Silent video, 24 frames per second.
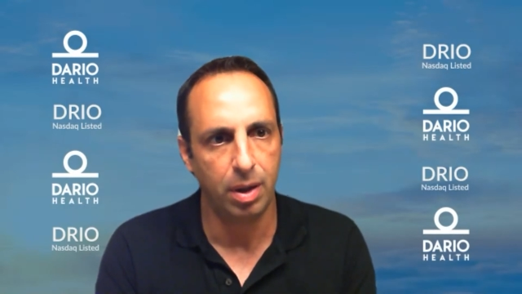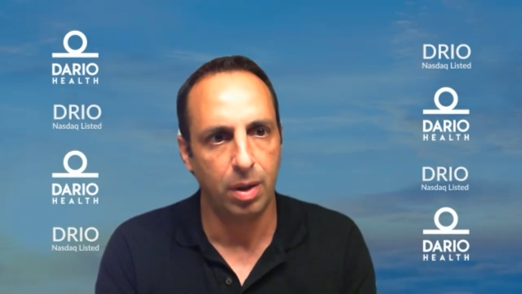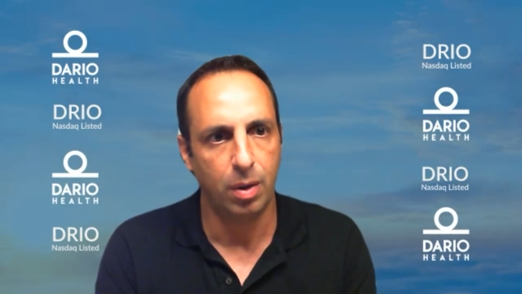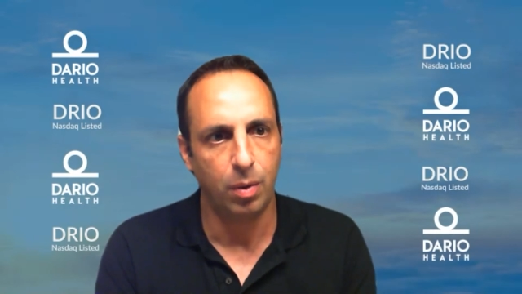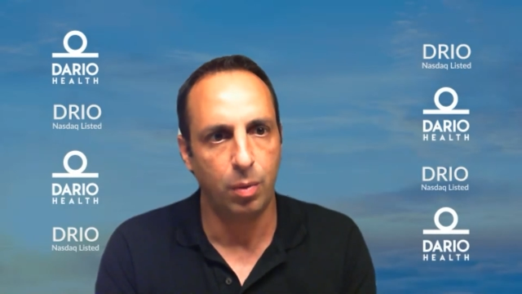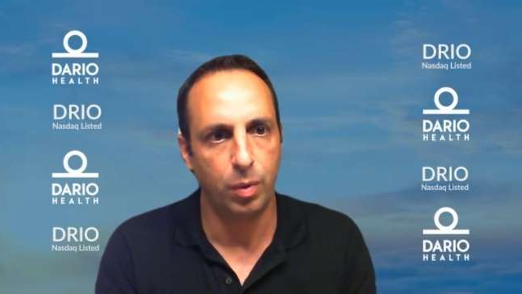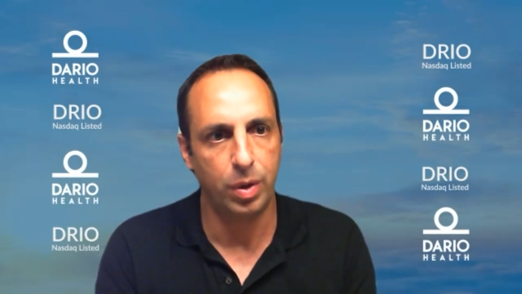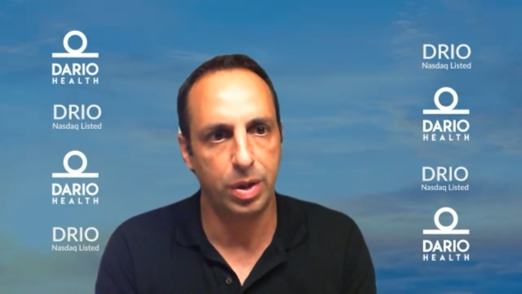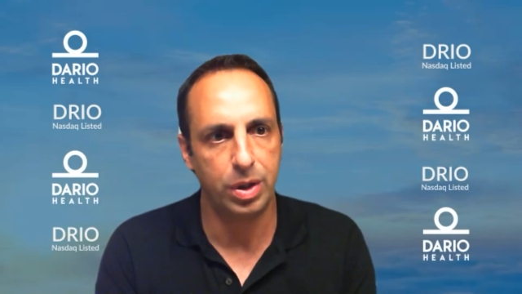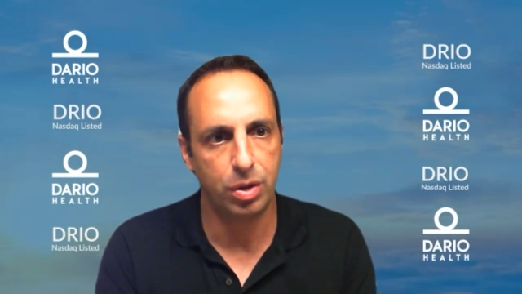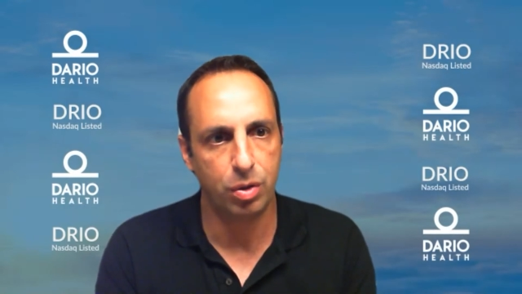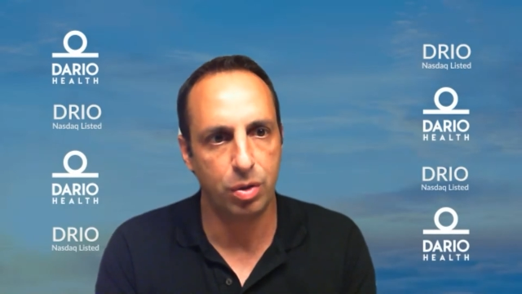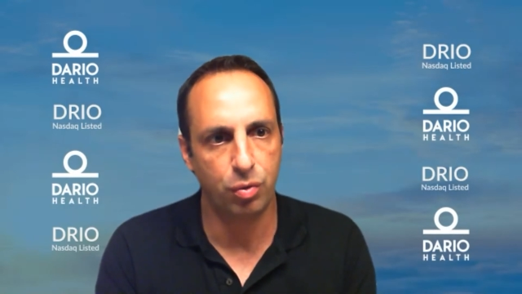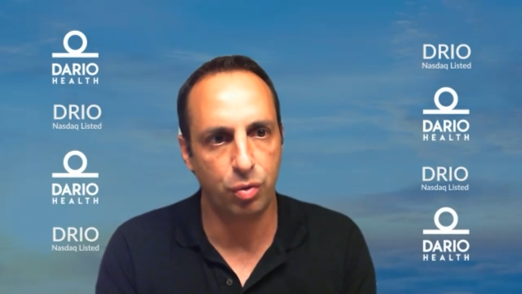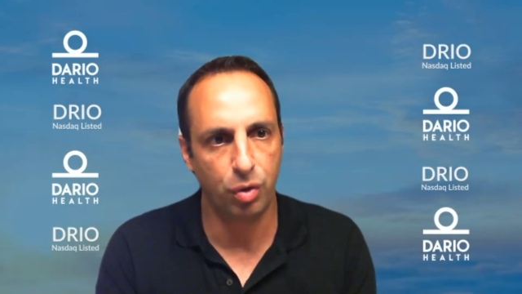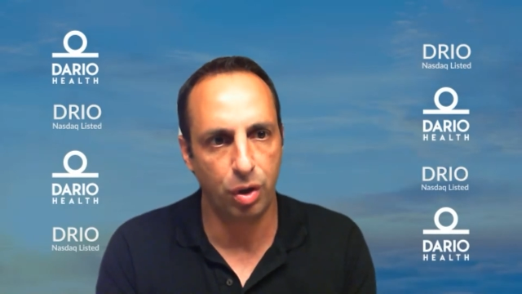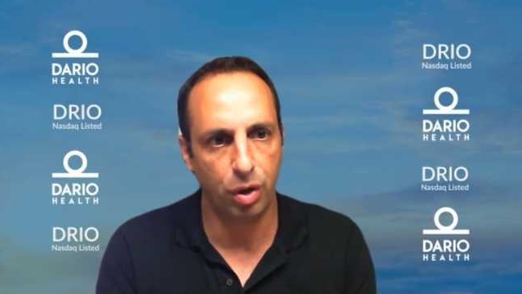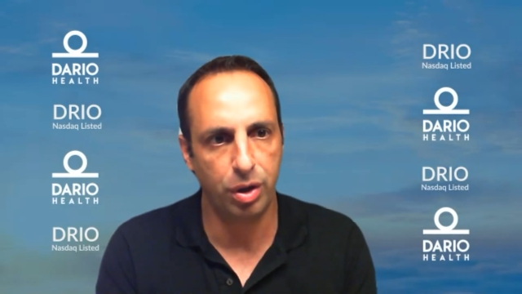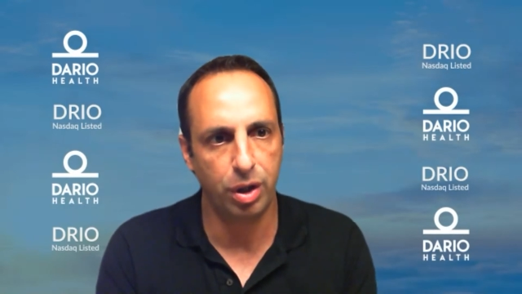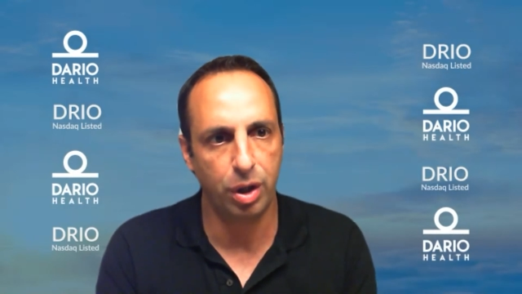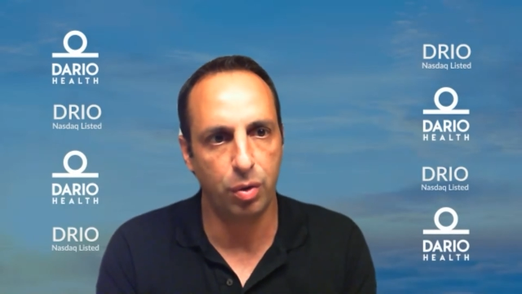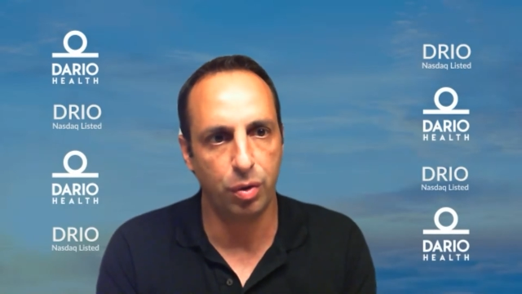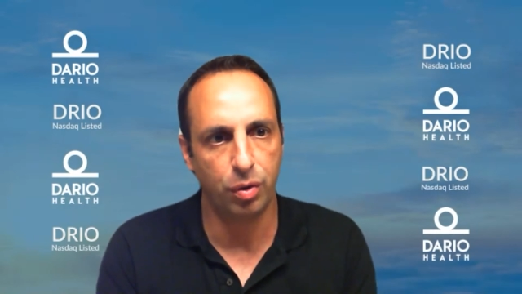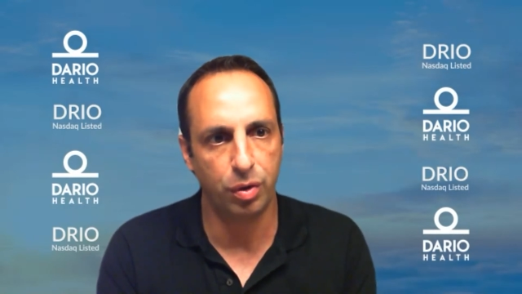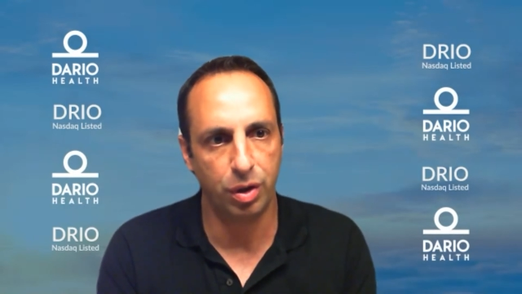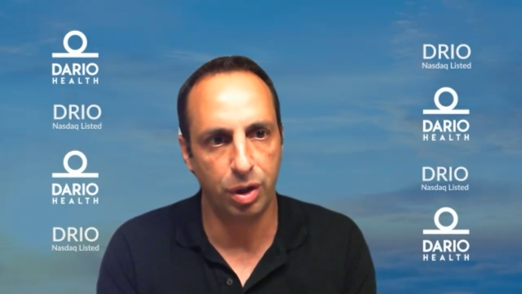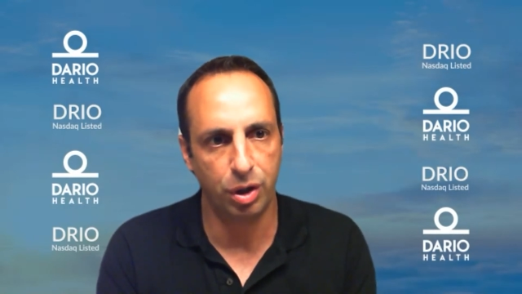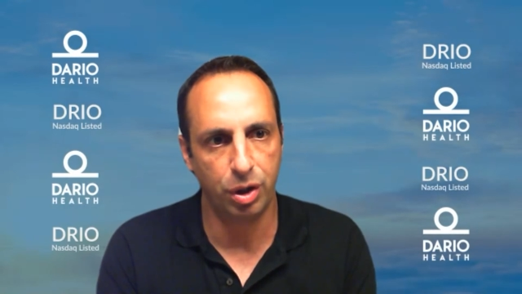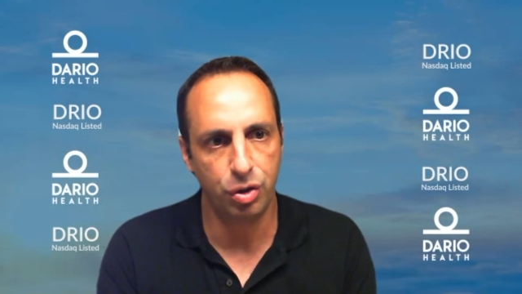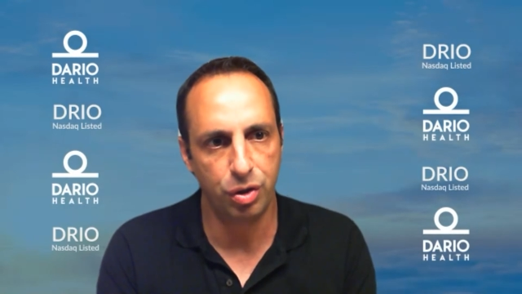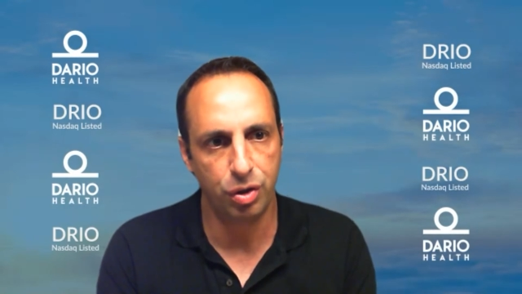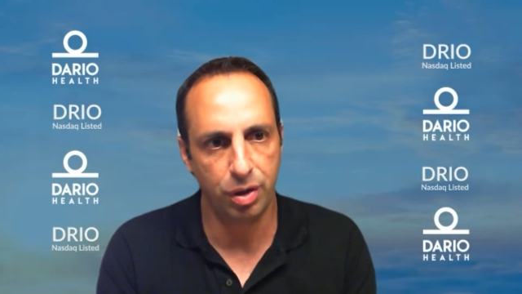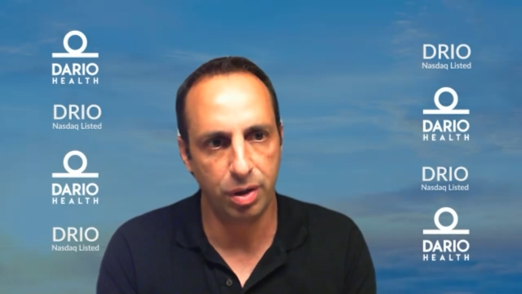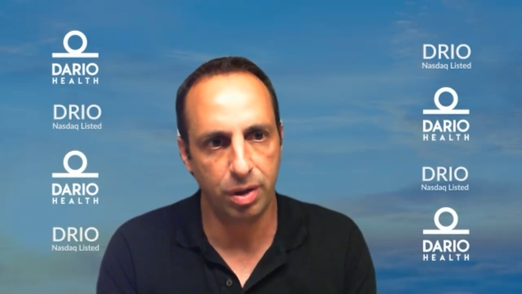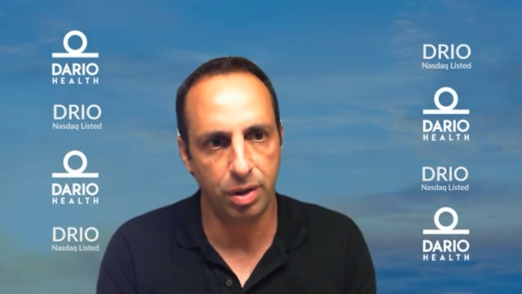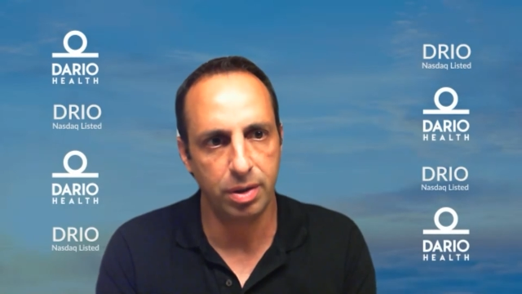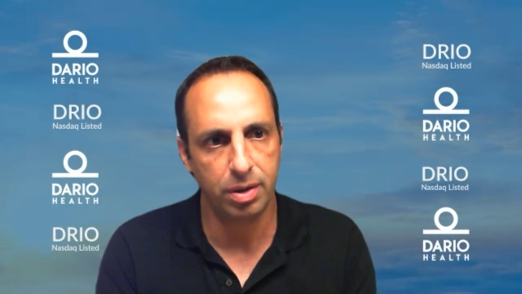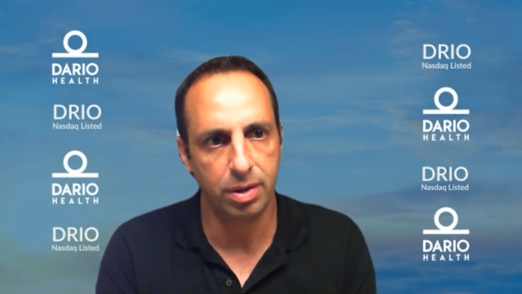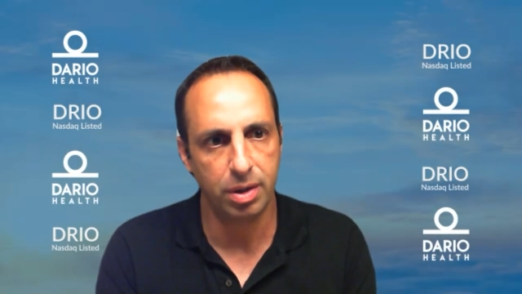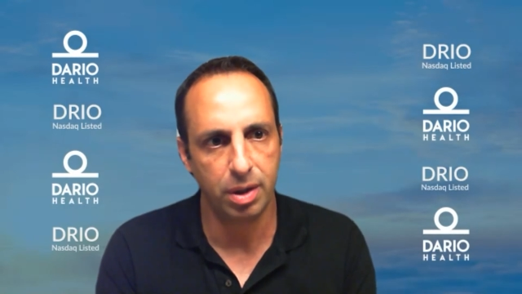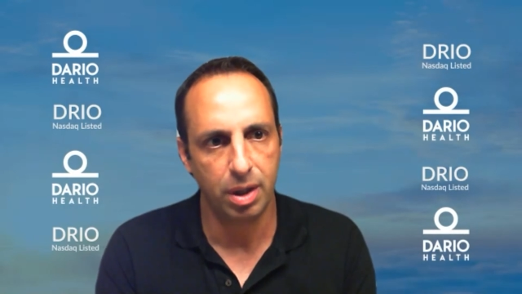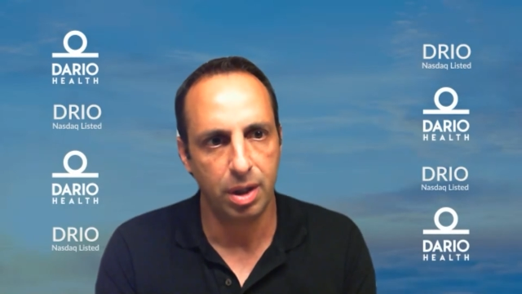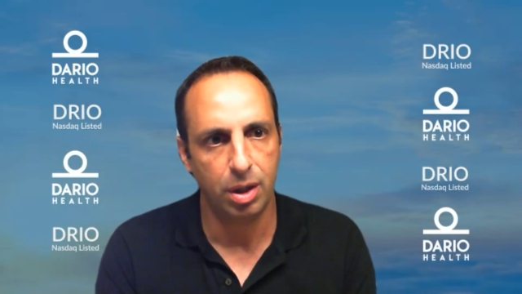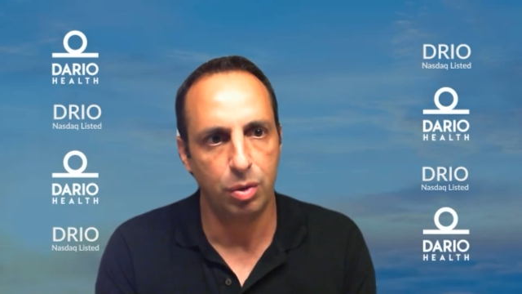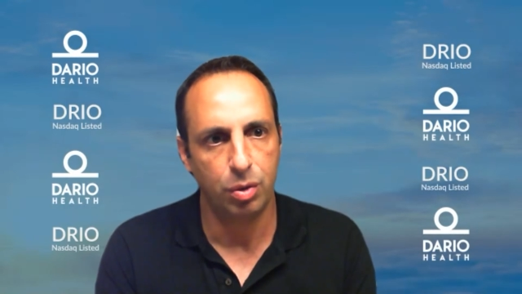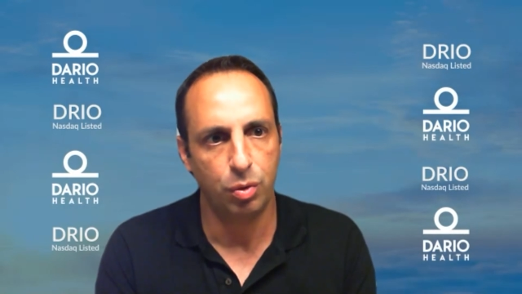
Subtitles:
with chronic conditions